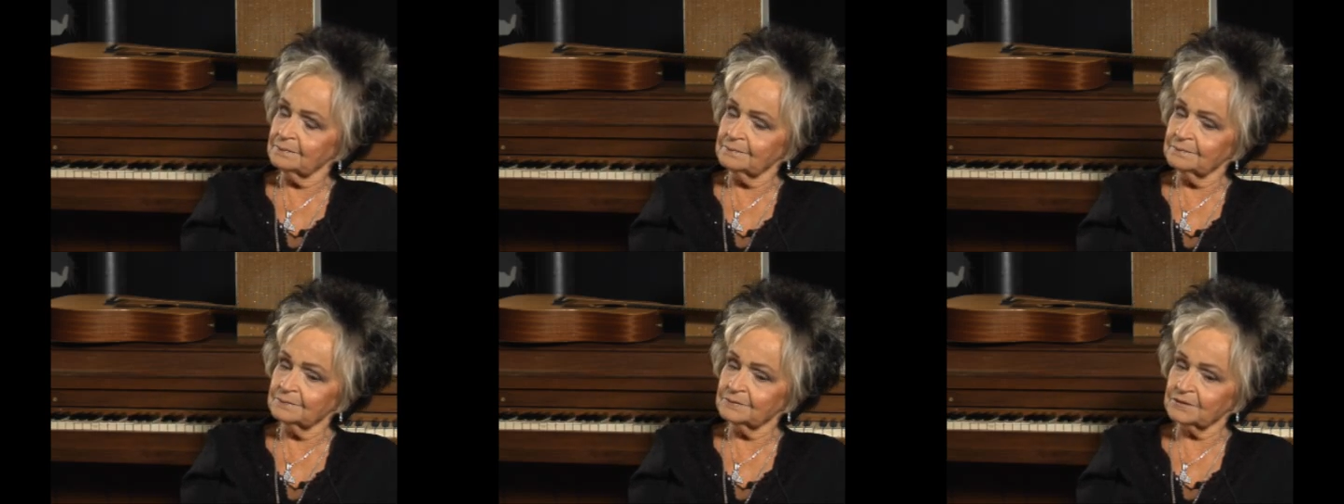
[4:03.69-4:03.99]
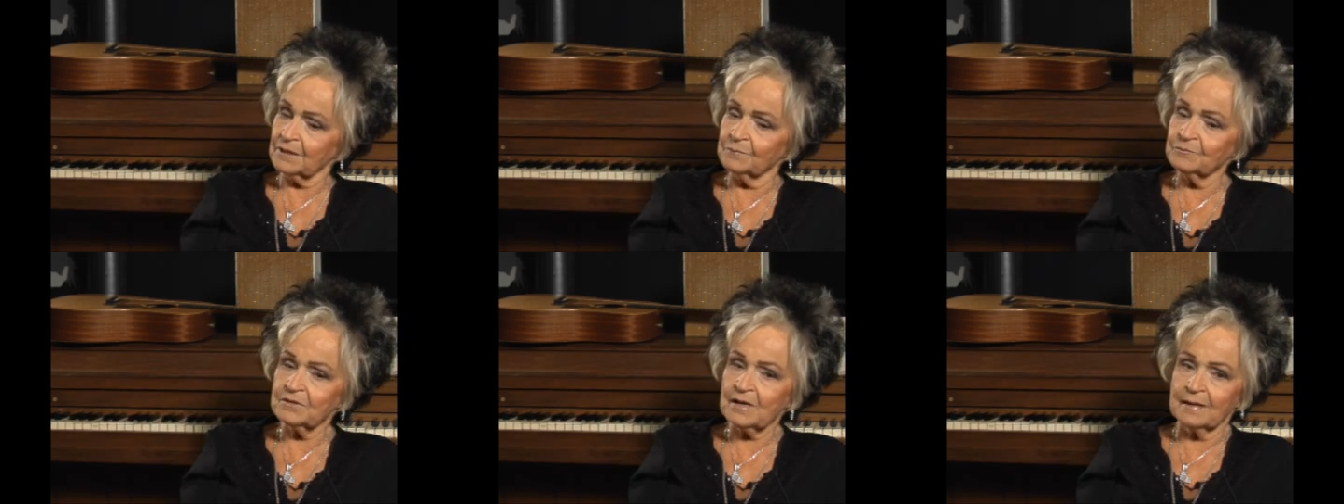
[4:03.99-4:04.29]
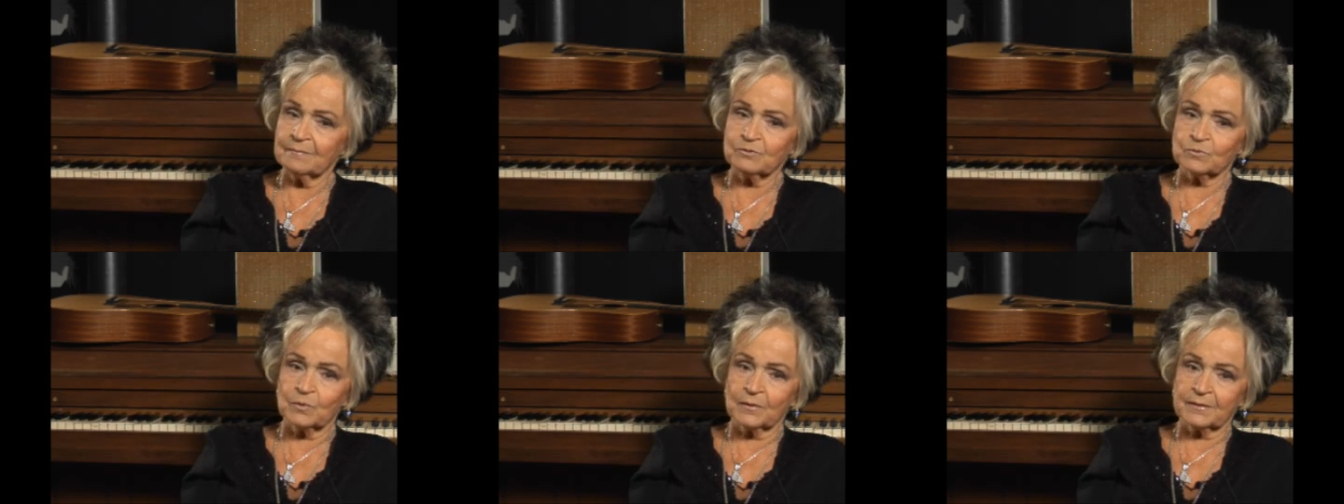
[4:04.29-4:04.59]

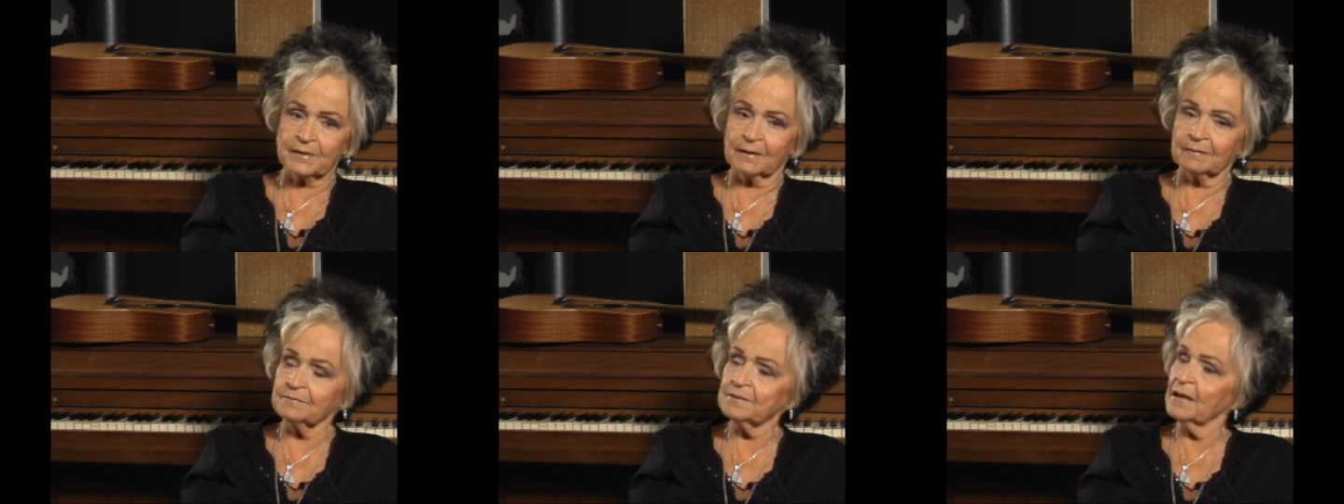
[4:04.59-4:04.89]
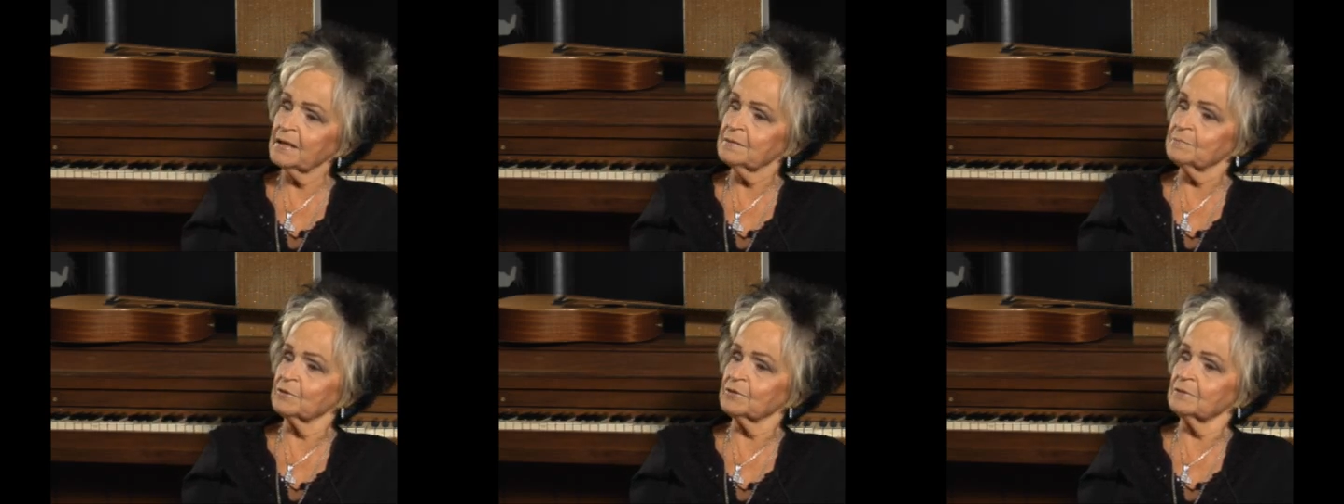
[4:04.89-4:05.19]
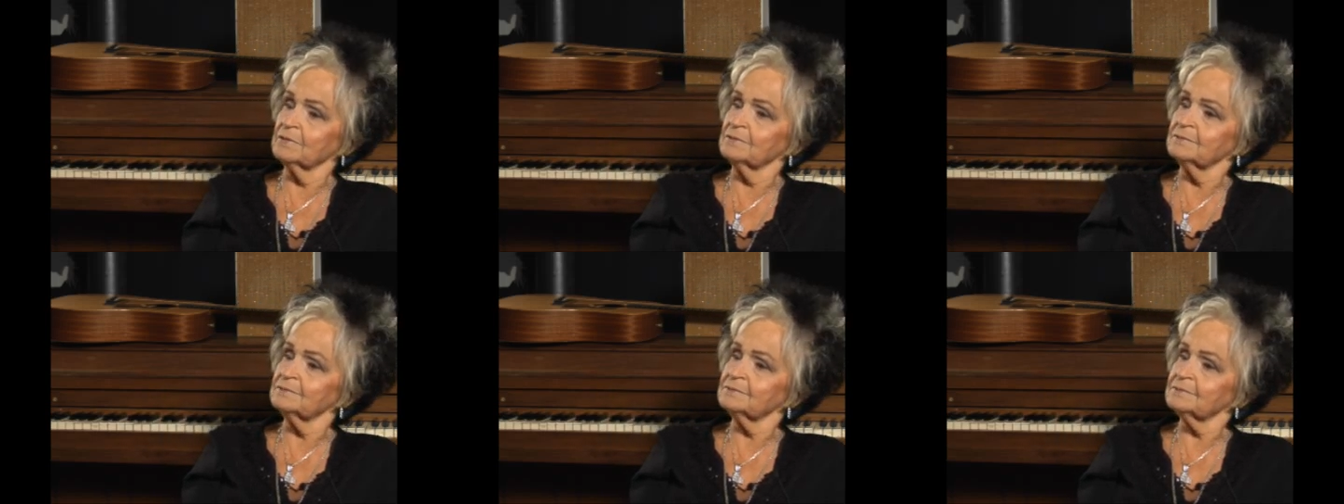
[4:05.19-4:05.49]
sometimes with our neighbor
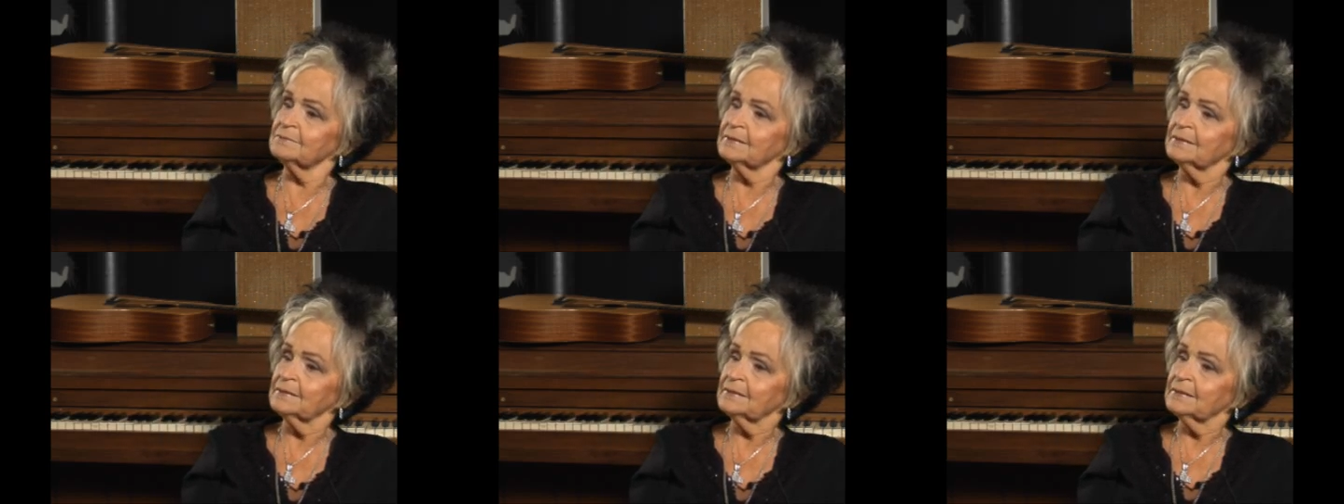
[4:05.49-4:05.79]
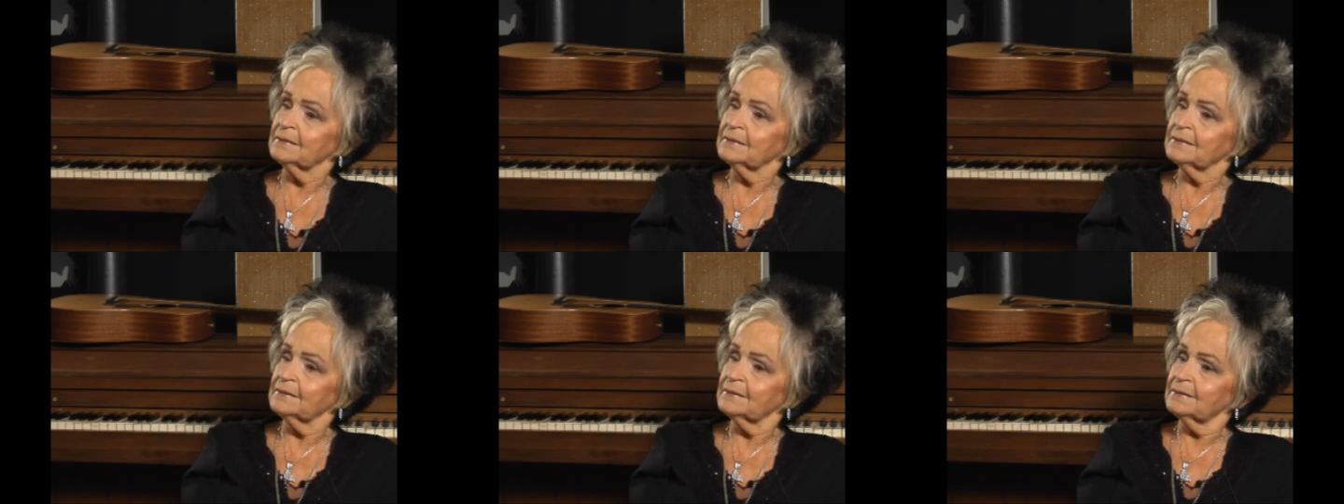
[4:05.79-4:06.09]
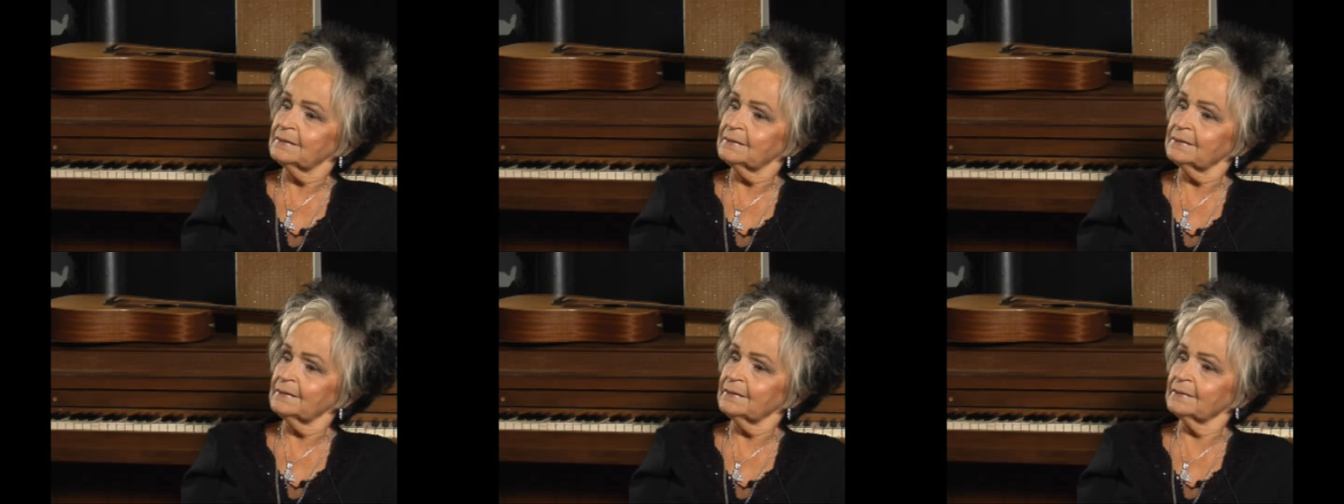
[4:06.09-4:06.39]

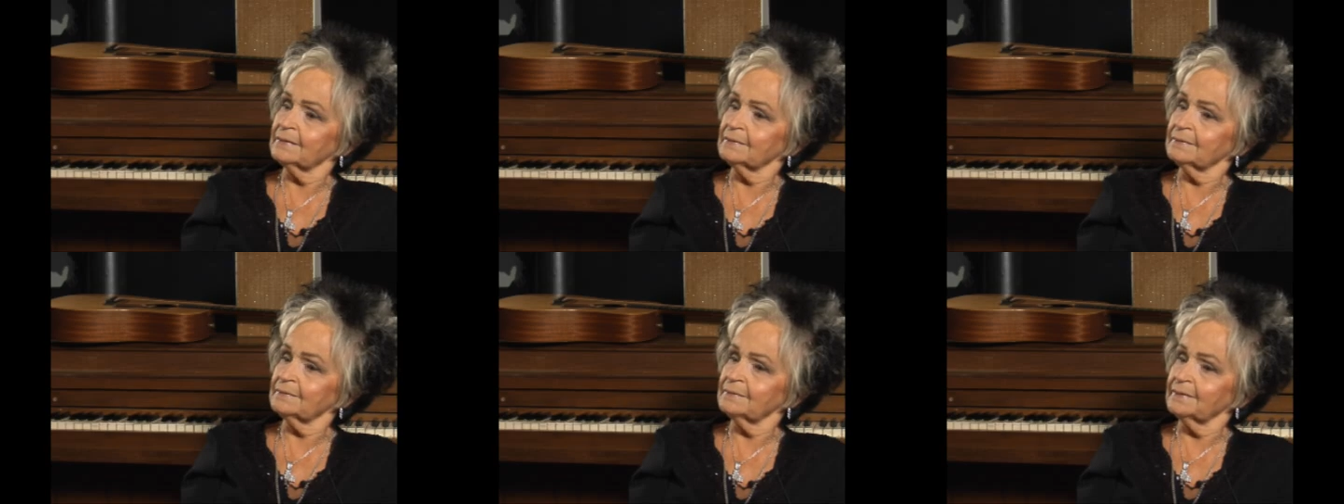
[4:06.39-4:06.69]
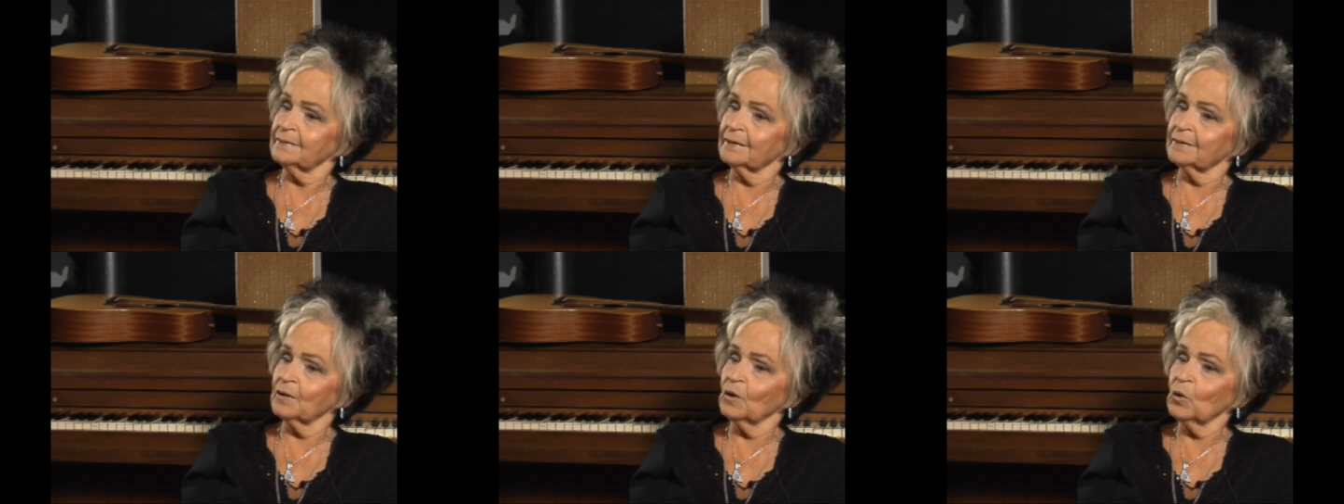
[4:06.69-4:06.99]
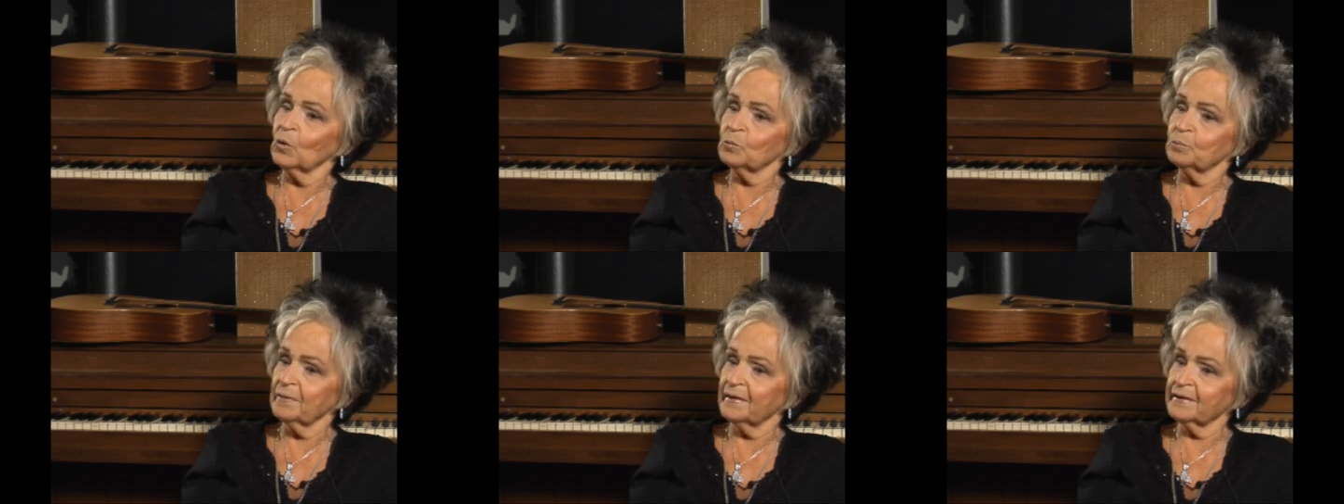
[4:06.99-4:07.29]
in an
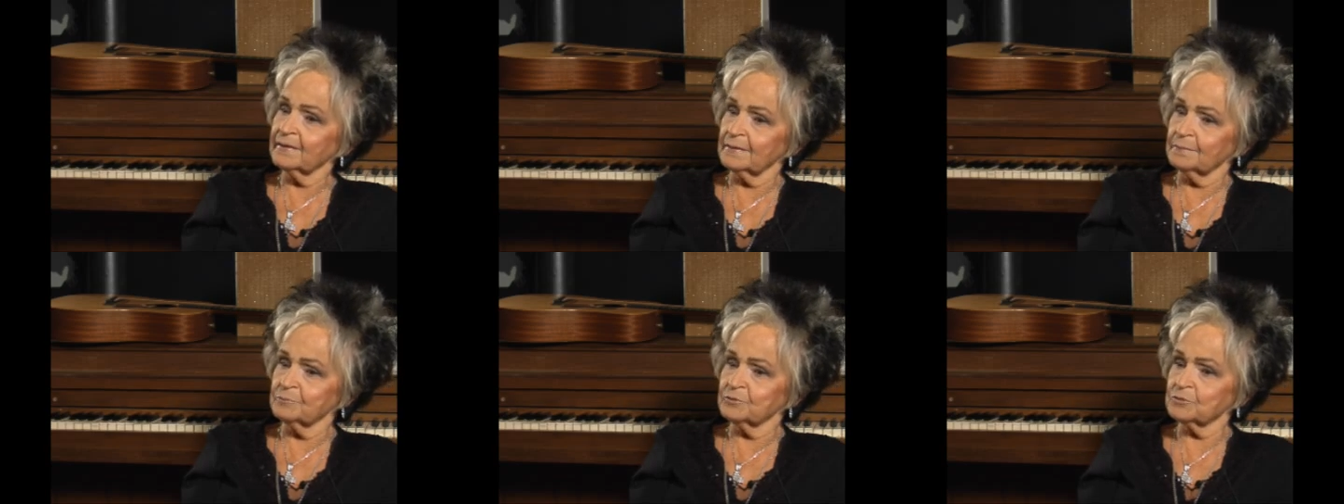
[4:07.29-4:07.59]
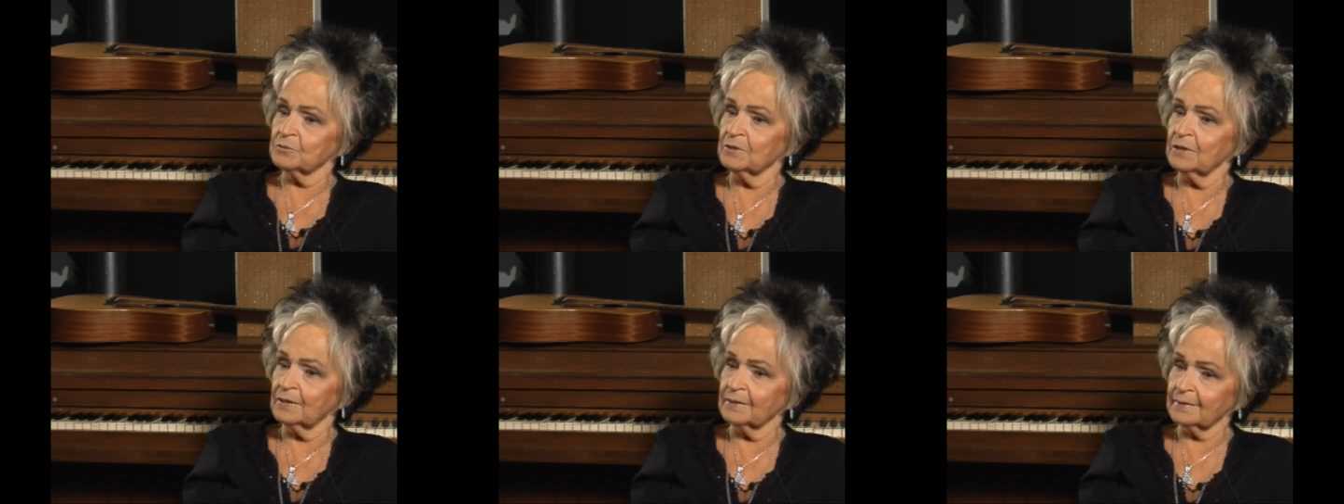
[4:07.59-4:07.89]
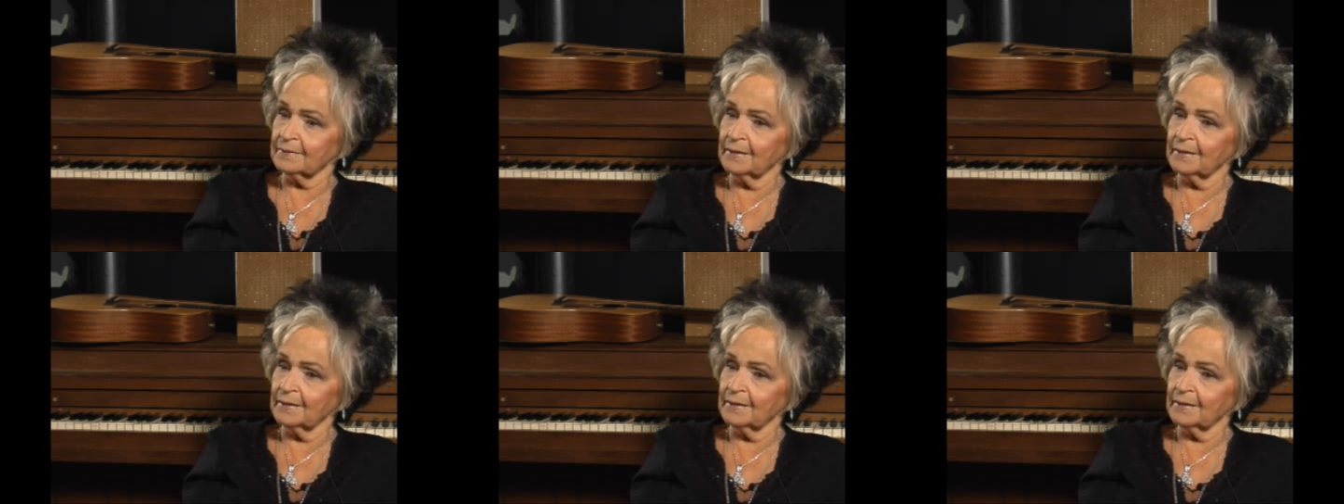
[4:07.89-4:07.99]
old pickup truck.